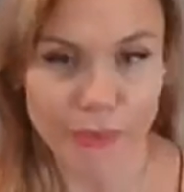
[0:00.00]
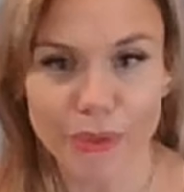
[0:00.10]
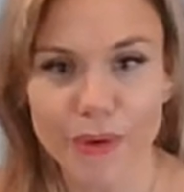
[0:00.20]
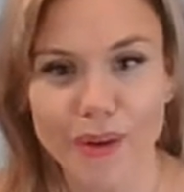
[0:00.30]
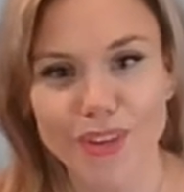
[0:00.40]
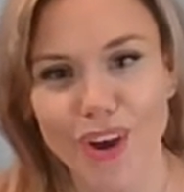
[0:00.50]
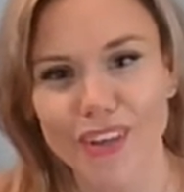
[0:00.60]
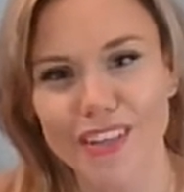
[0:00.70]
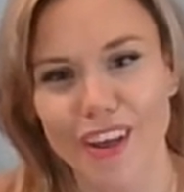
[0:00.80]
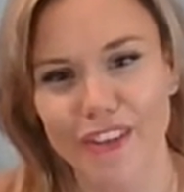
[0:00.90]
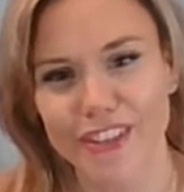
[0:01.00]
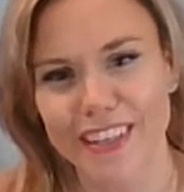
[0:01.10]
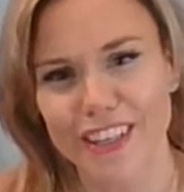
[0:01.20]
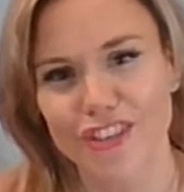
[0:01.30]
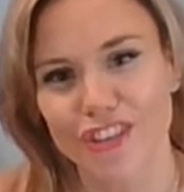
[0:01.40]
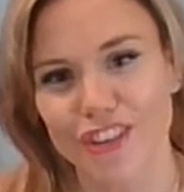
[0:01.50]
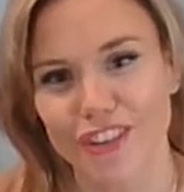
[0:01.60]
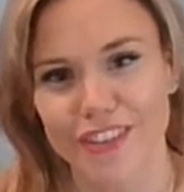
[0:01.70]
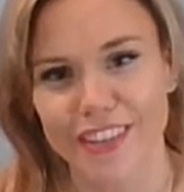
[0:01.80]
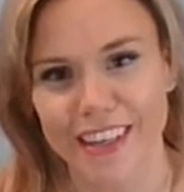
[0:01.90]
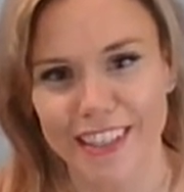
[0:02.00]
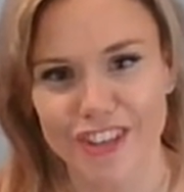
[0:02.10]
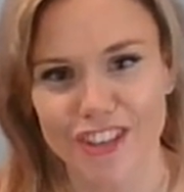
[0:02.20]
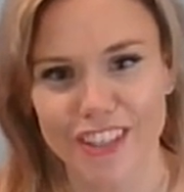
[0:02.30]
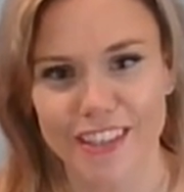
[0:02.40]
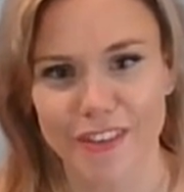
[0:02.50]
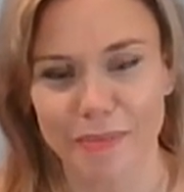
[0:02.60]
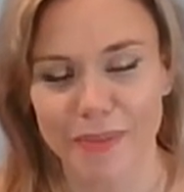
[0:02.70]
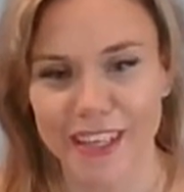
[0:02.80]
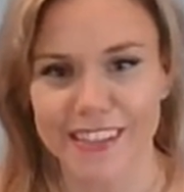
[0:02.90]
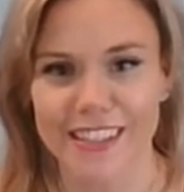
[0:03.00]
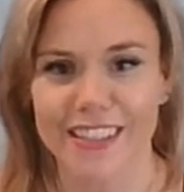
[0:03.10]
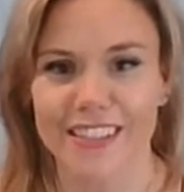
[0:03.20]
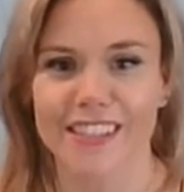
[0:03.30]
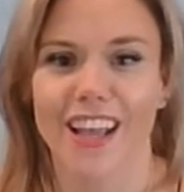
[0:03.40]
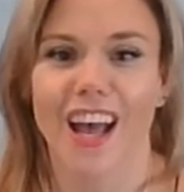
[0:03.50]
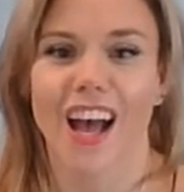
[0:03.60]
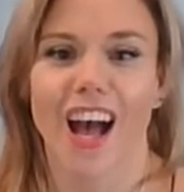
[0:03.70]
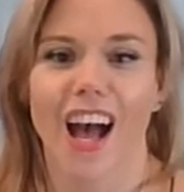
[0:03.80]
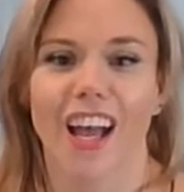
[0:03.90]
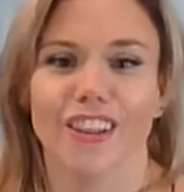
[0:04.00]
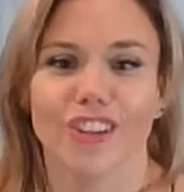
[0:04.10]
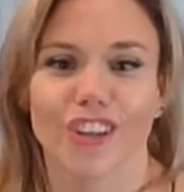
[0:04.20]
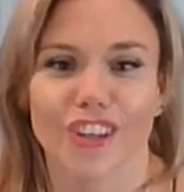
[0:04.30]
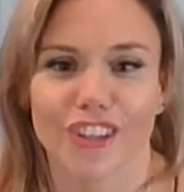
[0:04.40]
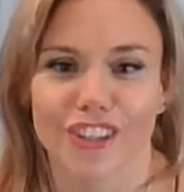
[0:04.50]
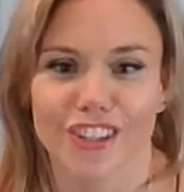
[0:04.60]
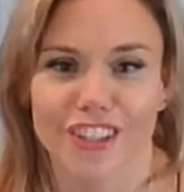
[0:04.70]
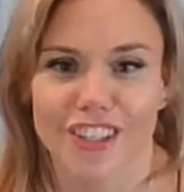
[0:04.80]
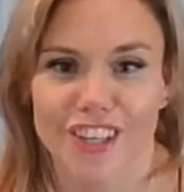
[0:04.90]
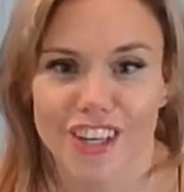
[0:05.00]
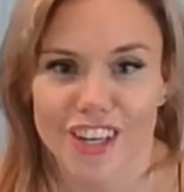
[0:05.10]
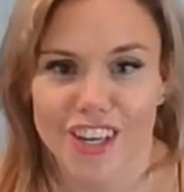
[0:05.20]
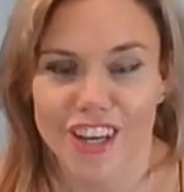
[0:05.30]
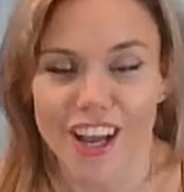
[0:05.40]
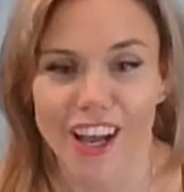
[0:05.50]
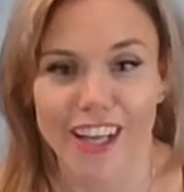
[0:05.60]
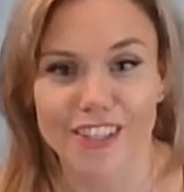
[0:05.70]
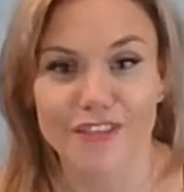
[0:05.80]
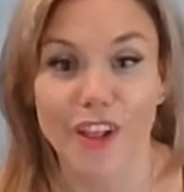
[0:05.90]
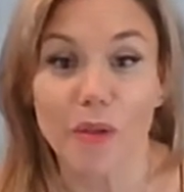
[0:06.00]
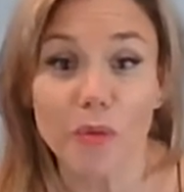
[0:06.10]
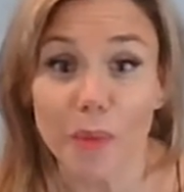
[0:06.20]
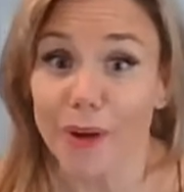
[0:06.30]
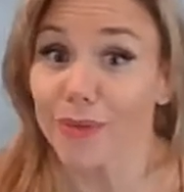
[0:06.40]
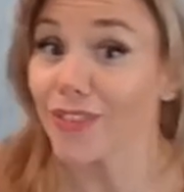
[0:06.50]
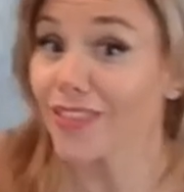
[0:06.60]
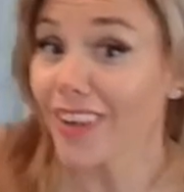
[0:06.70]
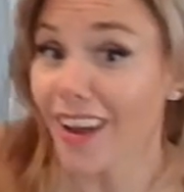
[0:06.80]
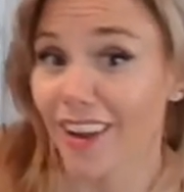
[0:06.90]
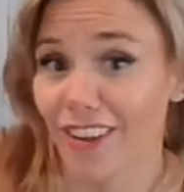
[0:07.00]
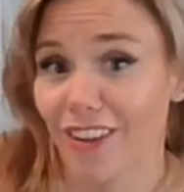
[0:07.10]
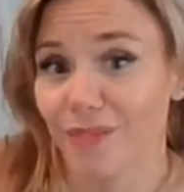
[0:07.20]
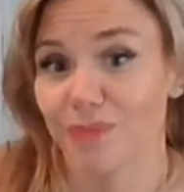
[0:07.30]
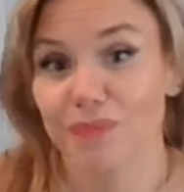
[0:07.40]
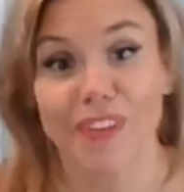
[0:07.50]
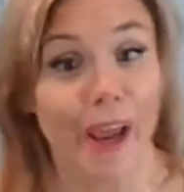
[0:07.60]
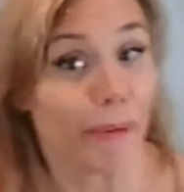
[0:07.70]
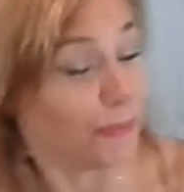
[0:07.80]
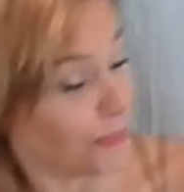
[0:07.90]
throughout talking to other teachers and teaching in different places, I learned and developed my own style. Now,